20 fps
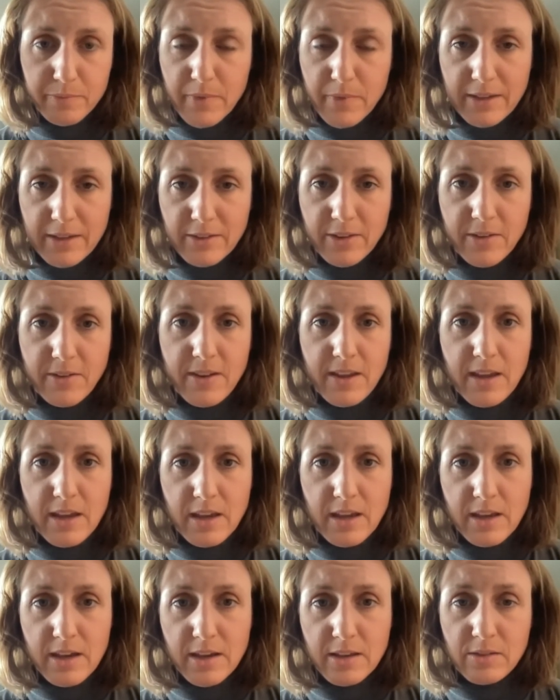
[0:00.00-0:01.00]

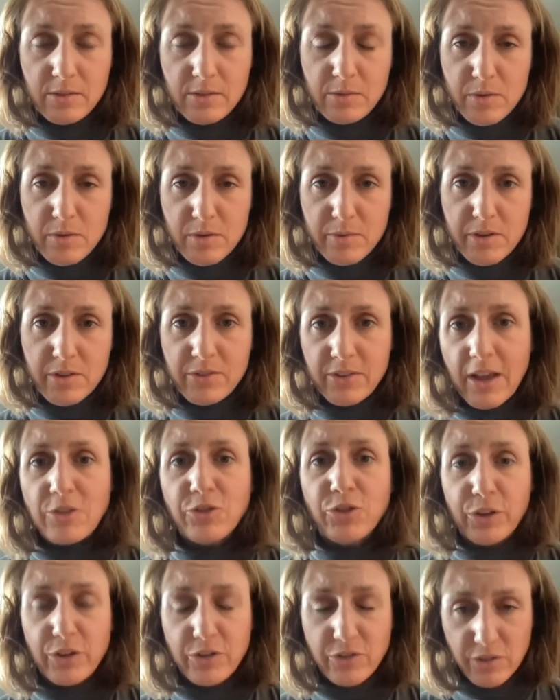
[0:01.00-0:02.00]
entity is
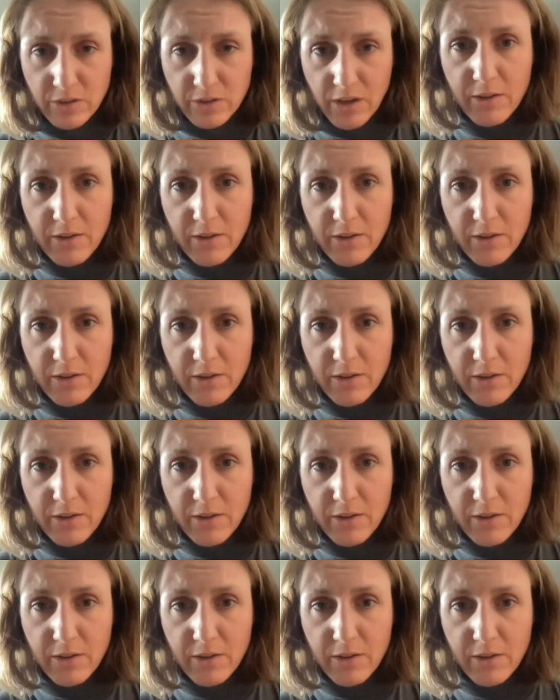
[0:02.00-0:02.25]
essentially just